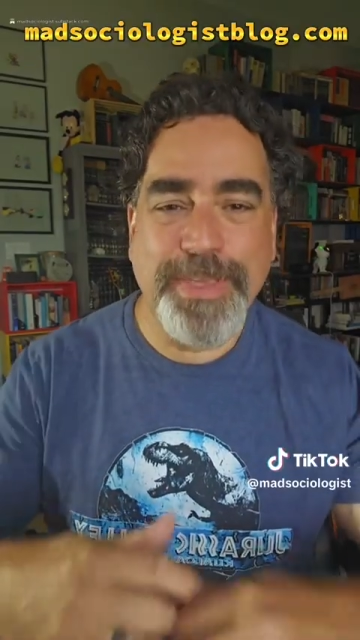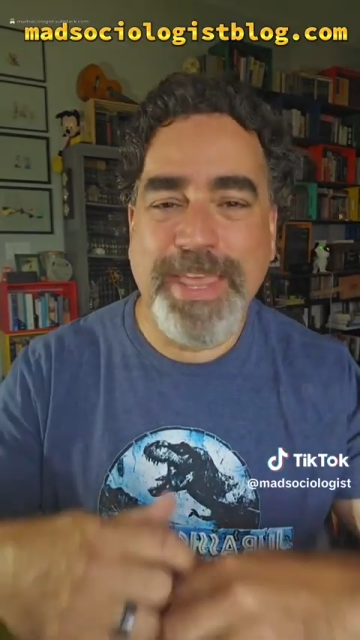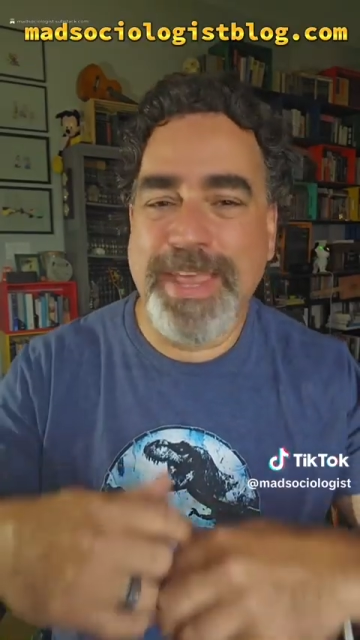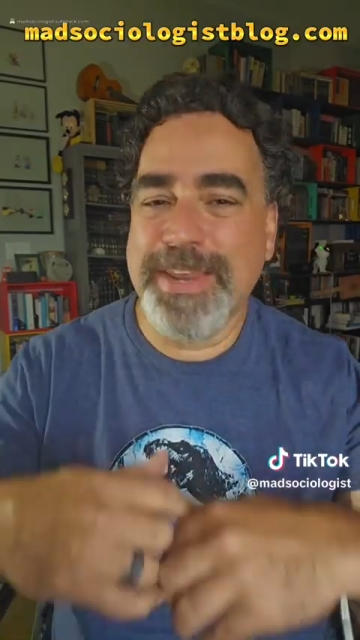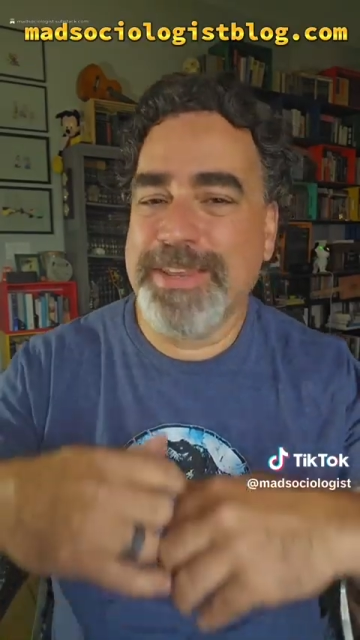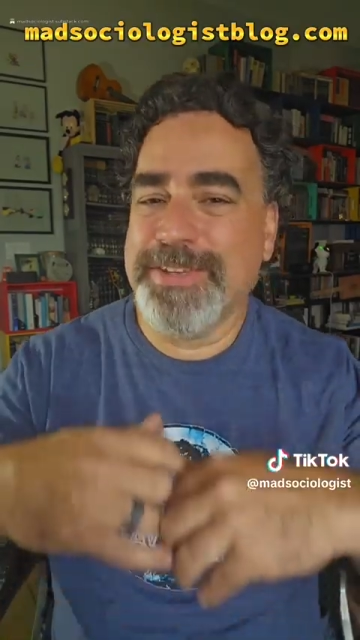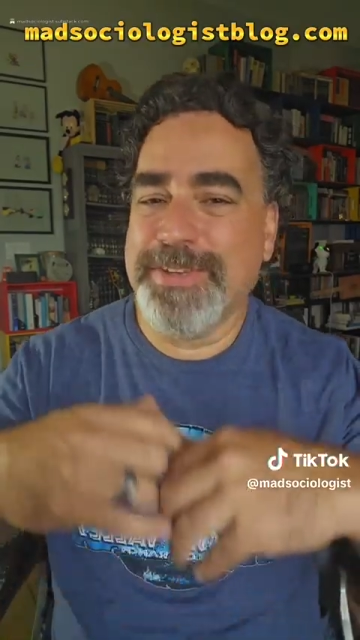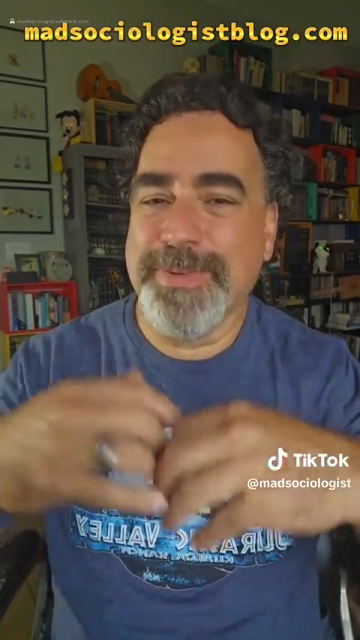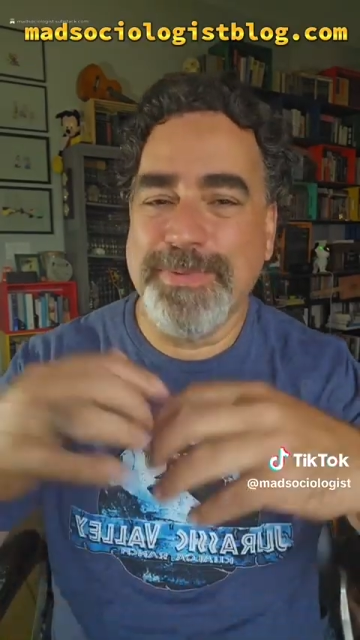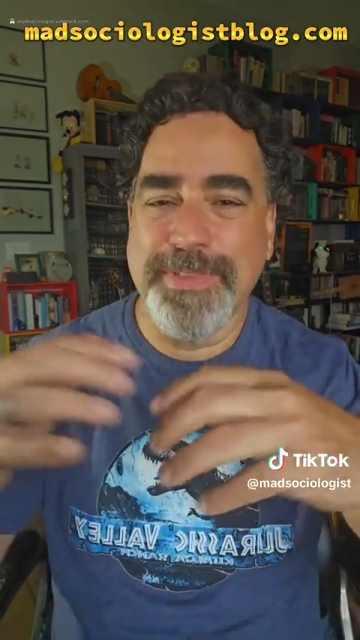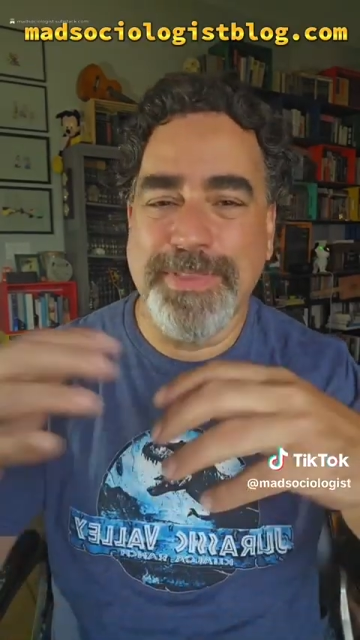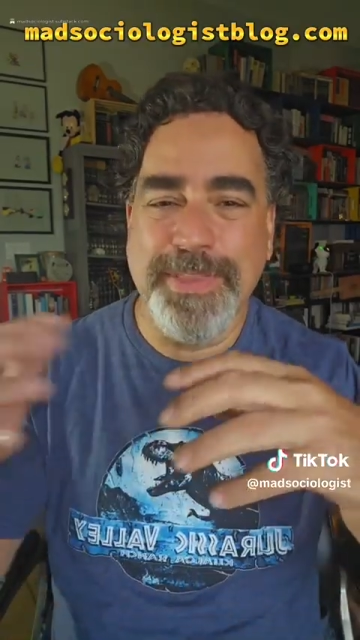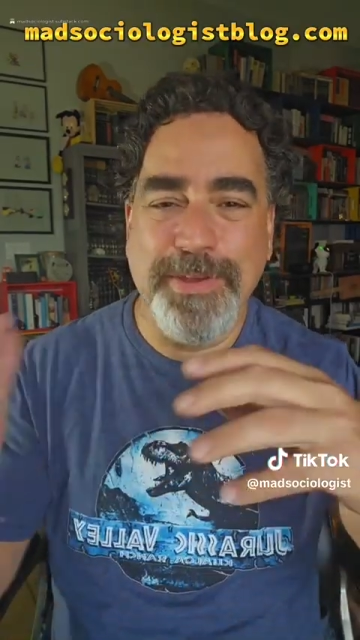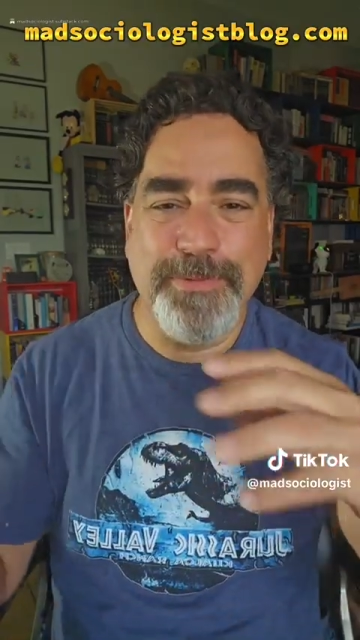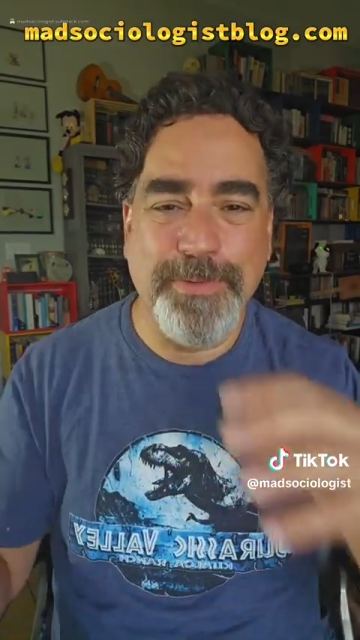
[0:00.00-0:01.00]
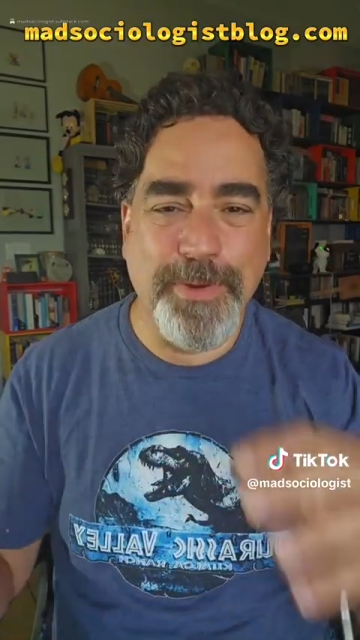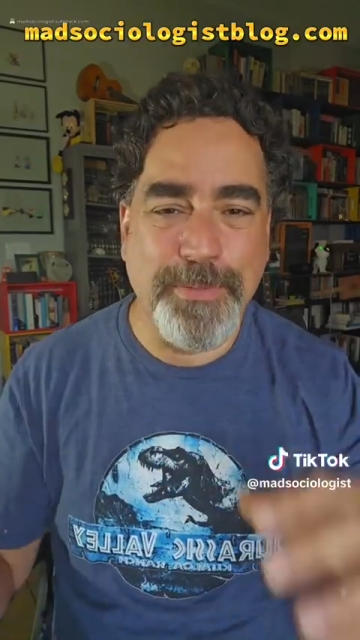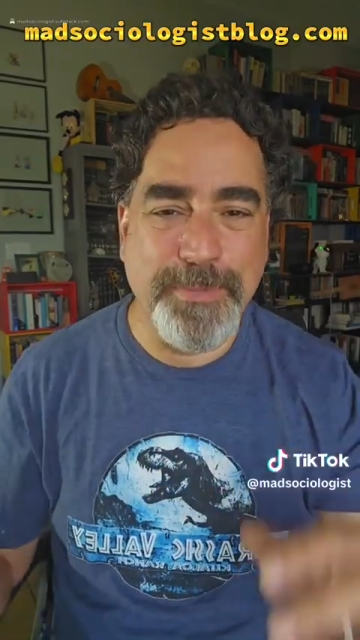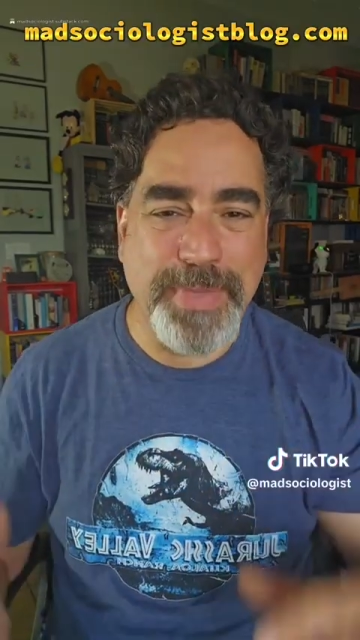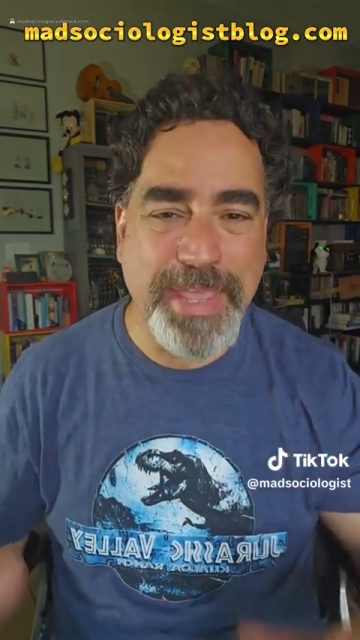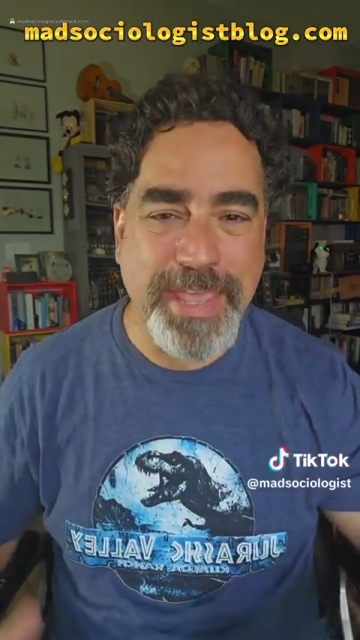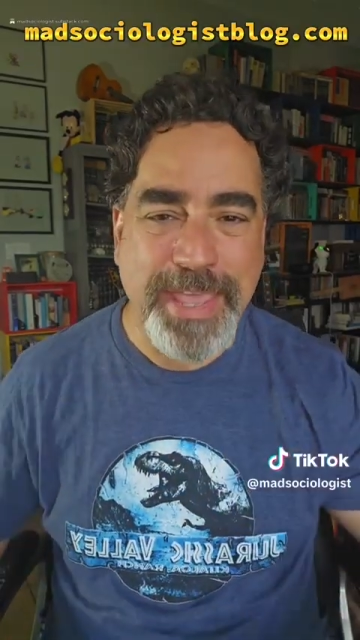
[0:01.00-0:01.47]
We can't assume that there
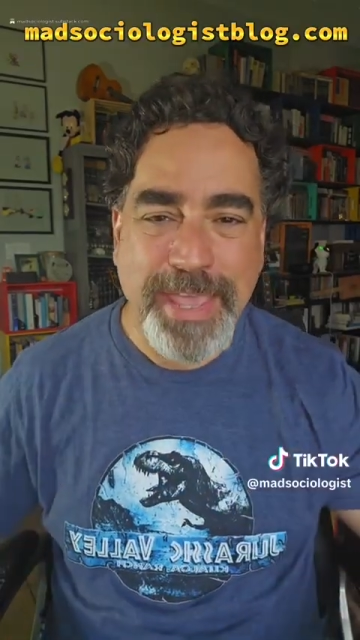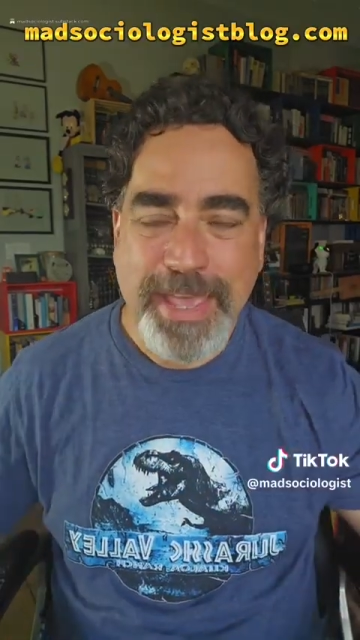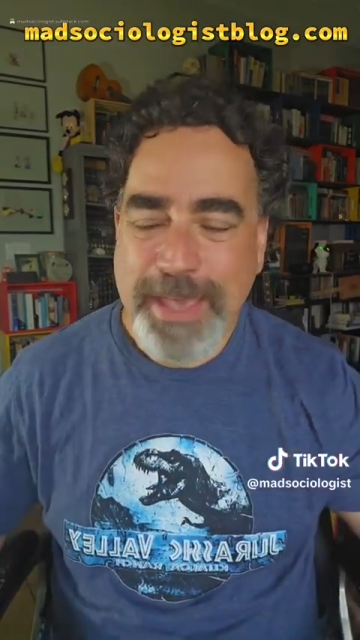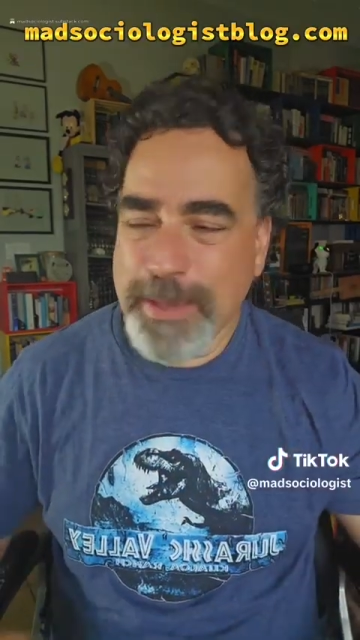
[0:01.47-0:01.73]
won't be